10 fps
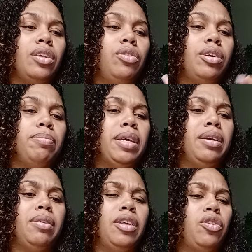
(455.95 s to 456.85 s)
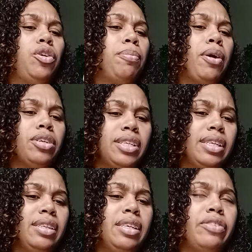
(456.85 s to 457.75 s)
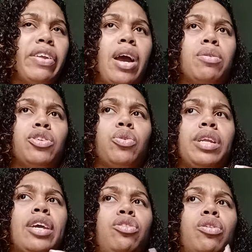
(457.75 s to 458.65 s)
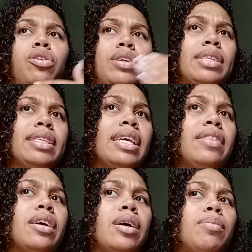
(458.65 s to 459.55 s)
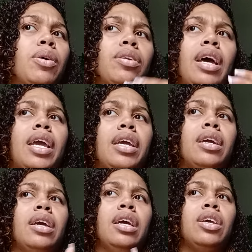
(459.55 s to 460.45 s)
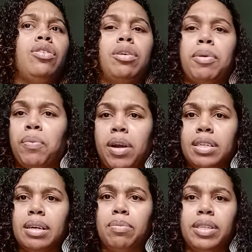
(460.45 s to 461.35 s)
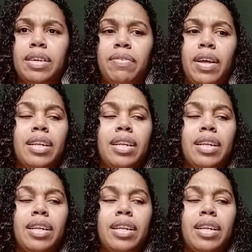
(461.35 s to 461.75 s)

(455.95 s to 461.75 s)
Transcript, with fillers: You could be either you're purchasing these flowers or like you are going to see them or like you could be wearing something with sunflower.